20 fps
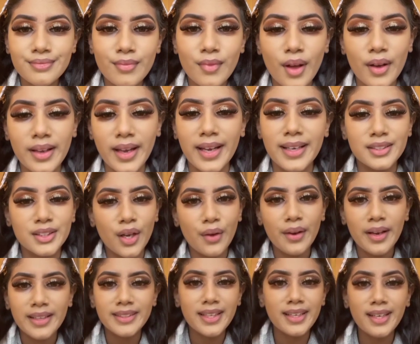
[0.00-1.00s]
Okay, so
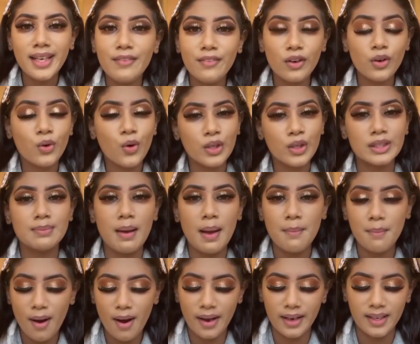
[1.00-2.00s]
it didn't even cross my
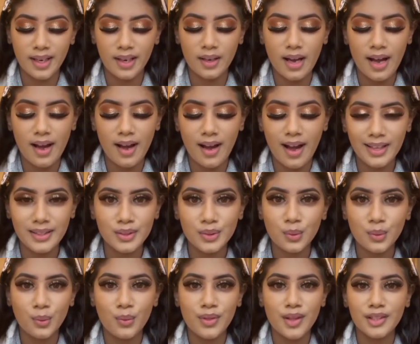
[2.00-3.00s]
mind at
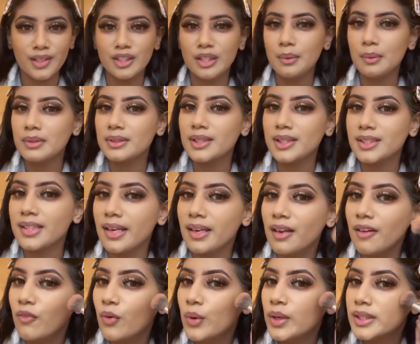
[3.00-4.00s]
all that she was just sending
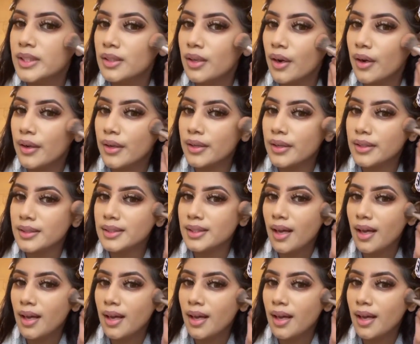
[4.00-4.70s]
voice notes.